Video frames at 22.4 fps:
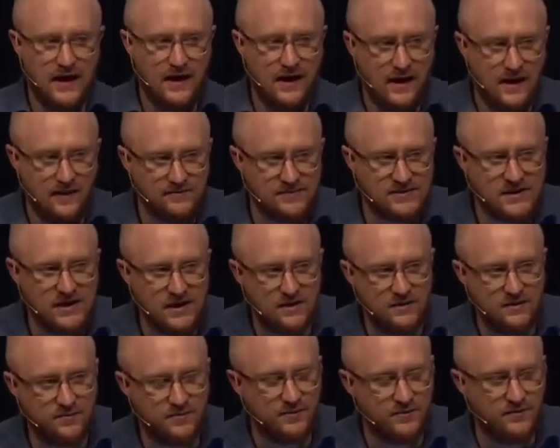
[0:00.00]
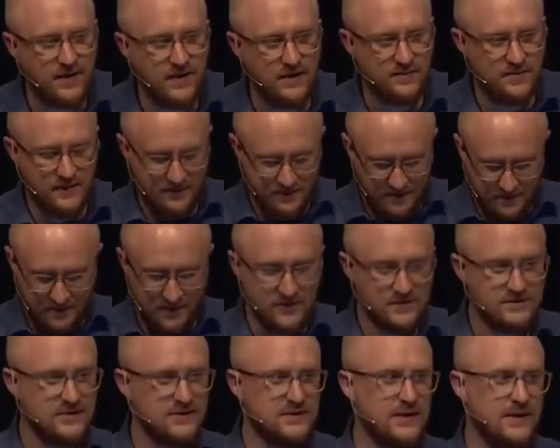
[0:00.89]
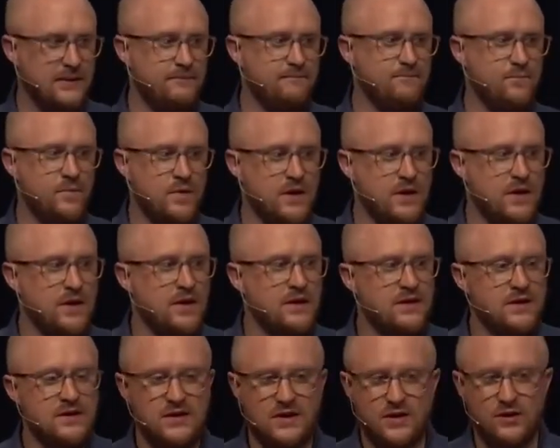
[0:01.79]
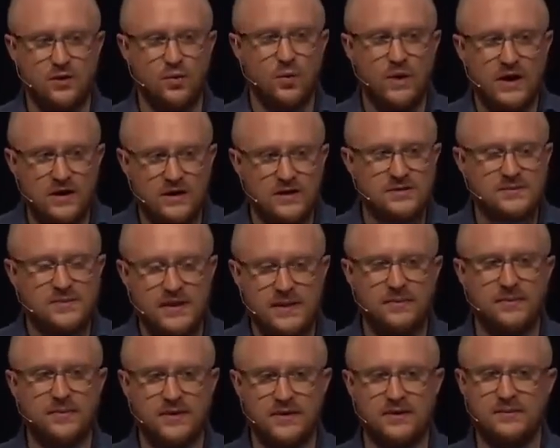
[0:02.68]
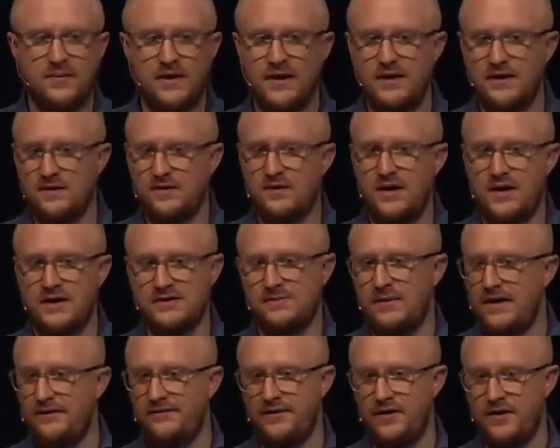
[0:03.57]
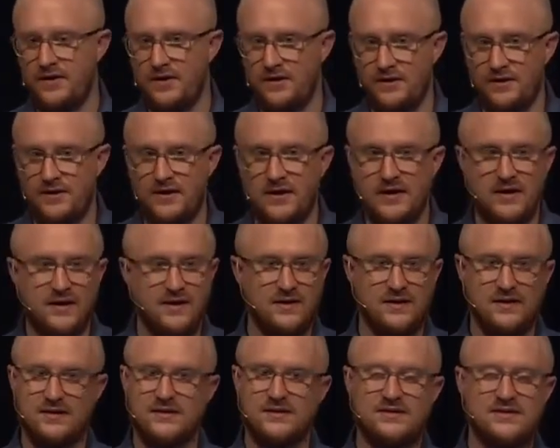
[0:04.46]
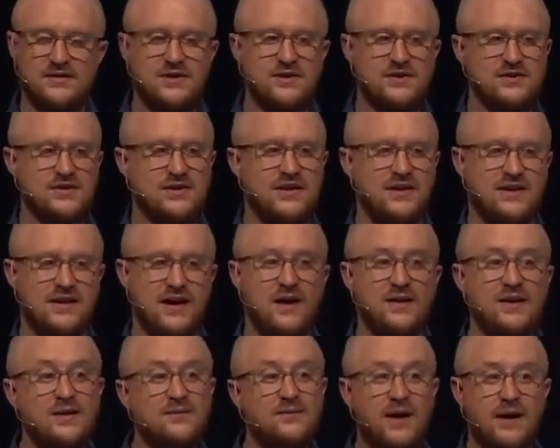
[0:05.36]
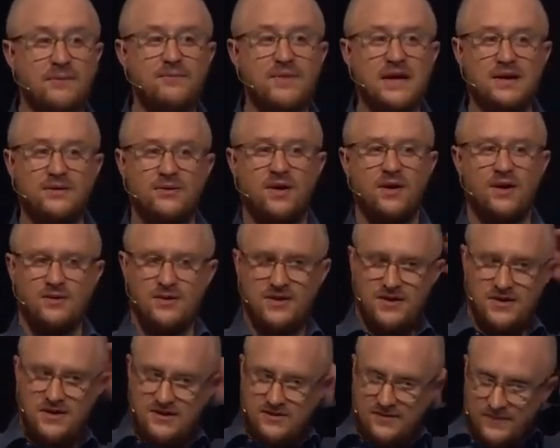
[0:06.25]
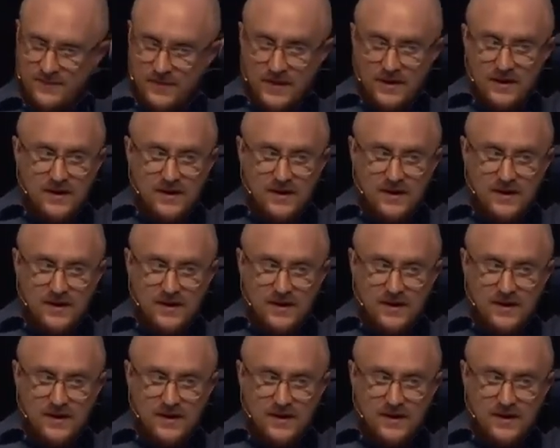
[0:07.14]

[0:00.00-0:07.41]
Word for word: I, am scared of prophetic people most of the time. They're the weirdest people in the body of Christ by far. Seriously, I'm, being raw with you.